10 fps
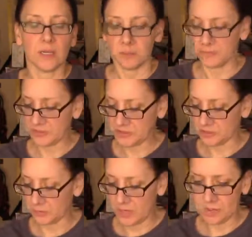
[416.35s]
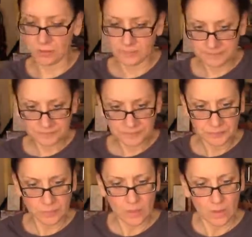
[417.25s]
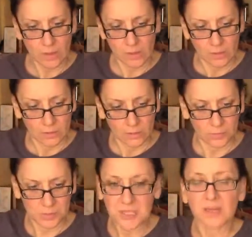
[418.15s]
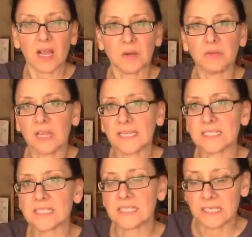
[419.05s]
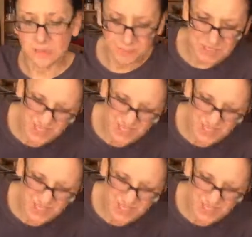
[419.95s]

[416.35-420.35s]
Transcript: a professional potter. But I would like to see it be